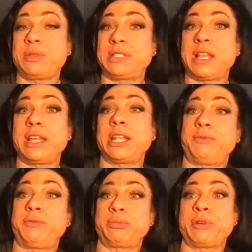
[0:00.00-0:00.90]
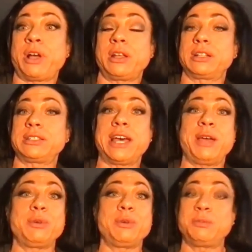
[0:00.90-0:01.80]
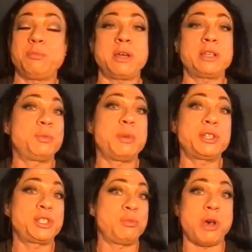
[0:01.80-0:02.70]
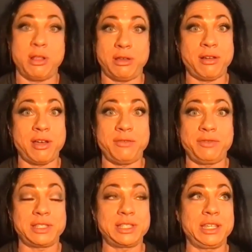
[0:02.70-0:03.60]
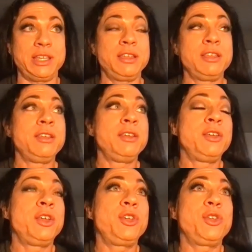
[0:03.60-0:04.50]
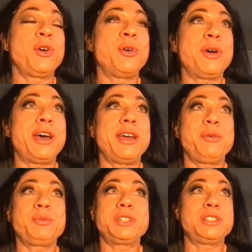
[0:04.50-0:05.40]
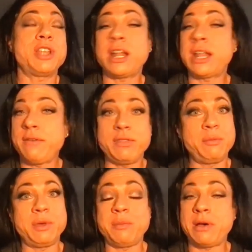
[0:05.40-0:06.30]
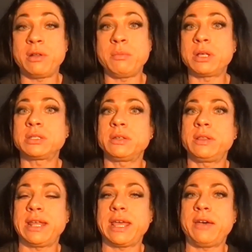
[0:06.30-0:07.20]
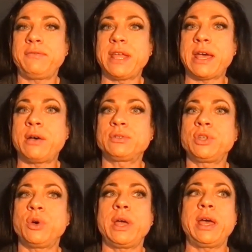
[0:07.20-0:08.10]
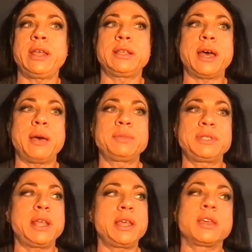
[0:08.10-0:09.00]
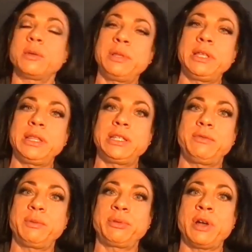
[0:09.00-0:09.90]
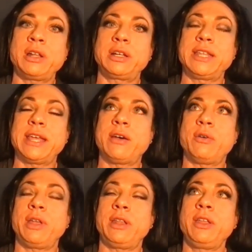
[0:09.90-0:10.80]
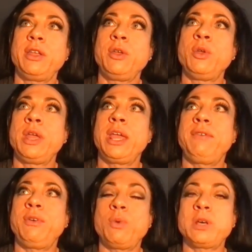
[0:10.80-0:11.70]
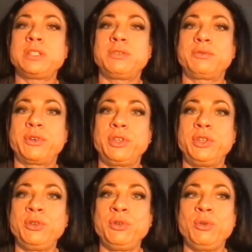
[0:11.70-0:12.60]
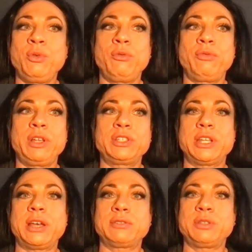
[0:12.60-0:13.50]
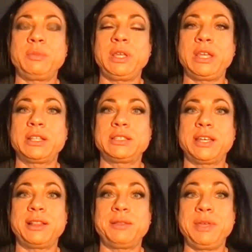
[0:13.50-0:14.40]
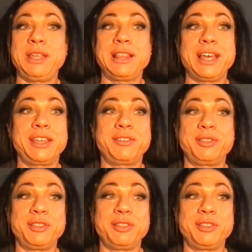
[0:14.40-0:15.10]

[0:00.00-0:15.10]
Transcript: was selling a different product. I was much, much smaller, obviously. I did not have the amount of muscle that I have now. So I'm selling a completely different product now. And if it wasn't for you reaching out to me and telling me like,